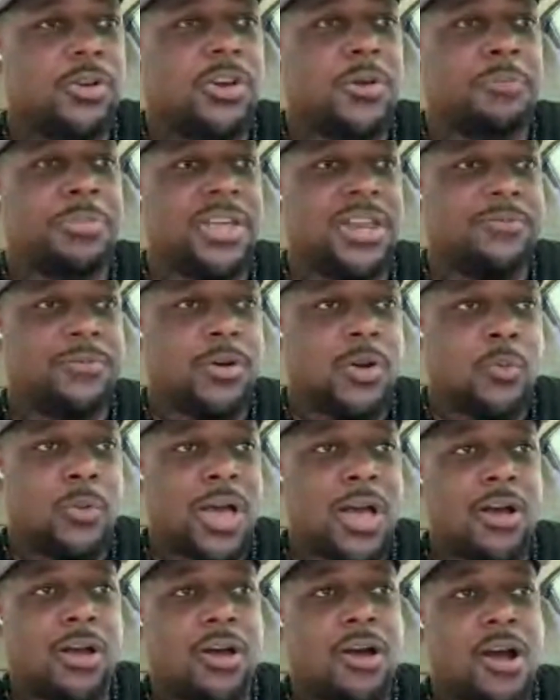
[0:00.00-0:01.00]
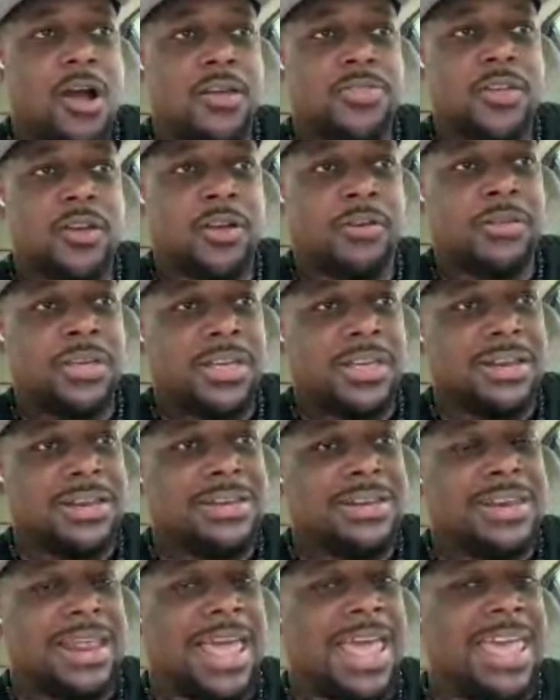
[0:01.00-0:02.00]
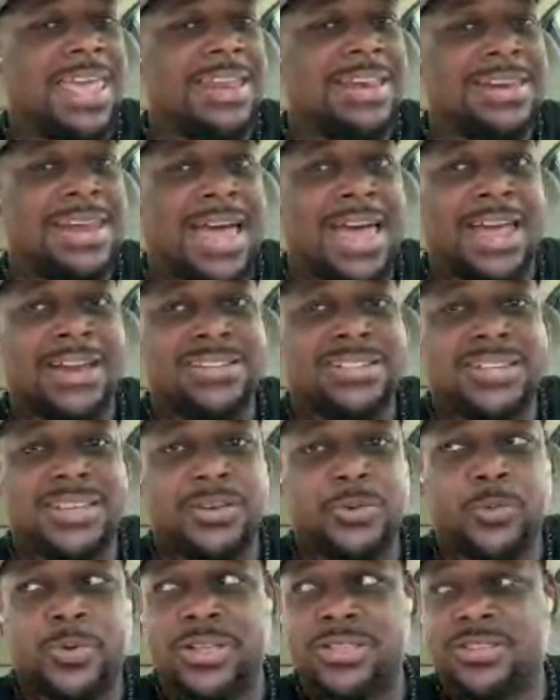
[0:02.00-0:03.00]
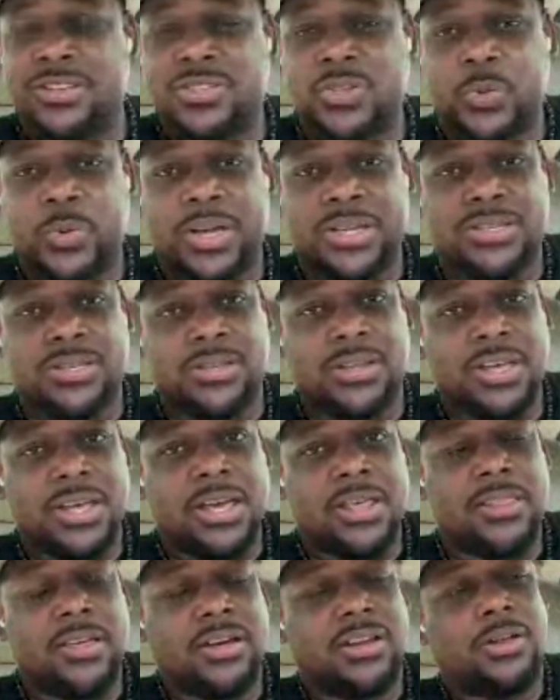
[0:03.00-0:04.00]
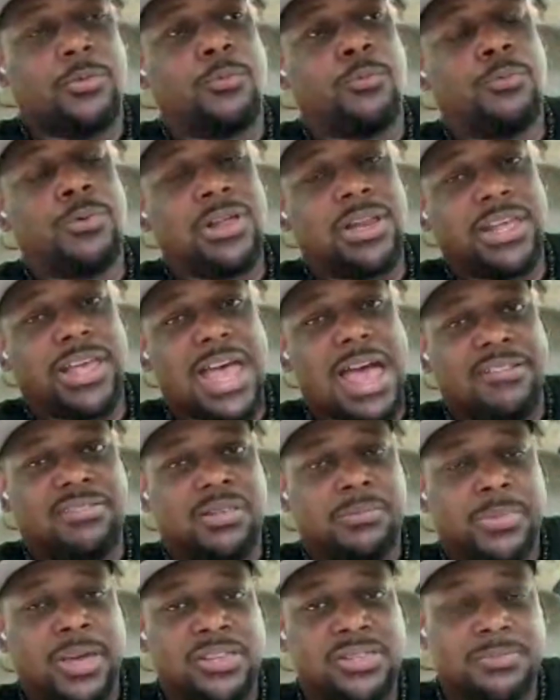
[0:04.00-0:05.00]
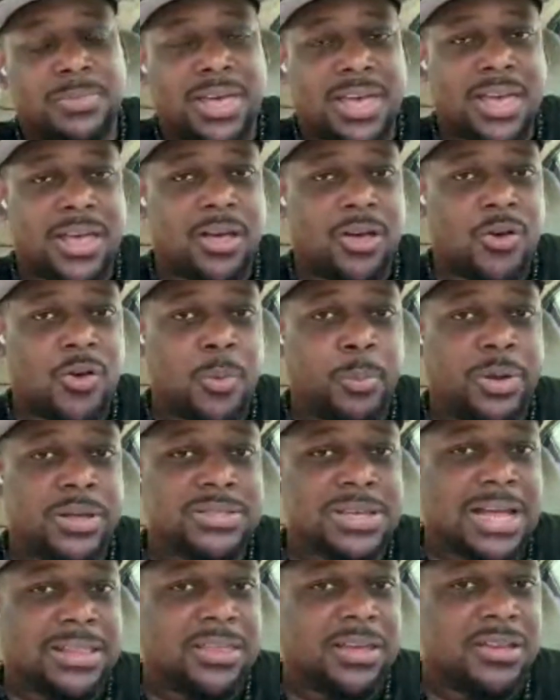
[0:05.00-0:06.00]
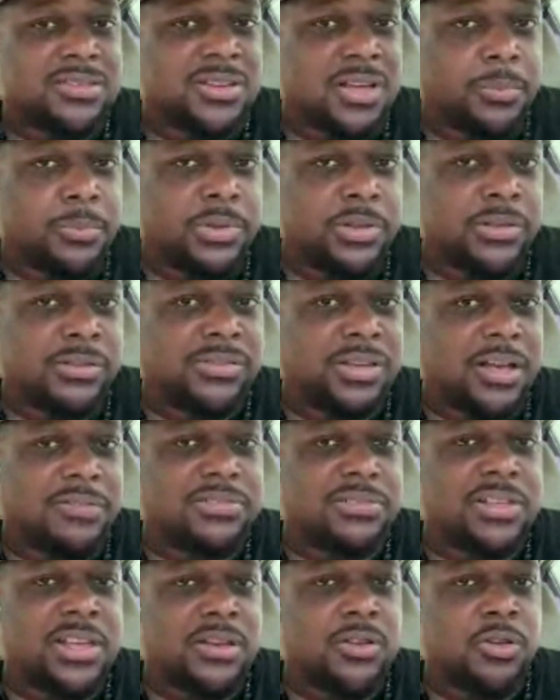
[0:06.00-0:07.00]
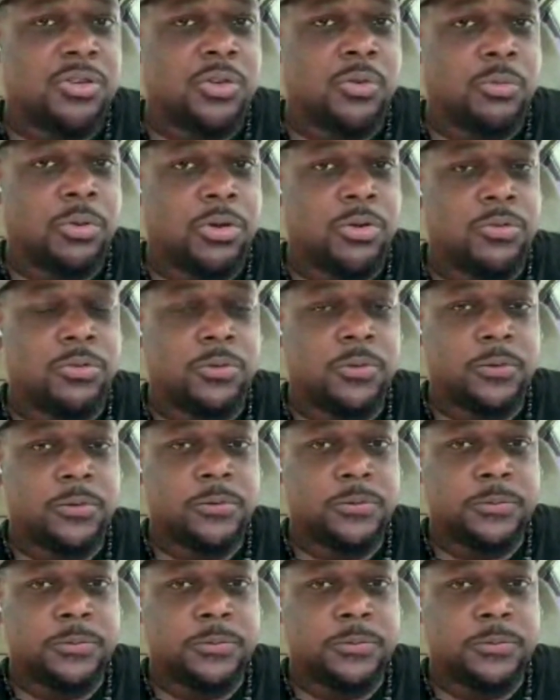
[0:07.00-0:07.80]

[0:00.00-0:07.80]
competing for a wild card and they're 8, 9, 10 win situation, they're going to really have to make some hay at home because I think it's going to be a tough sledding on the road.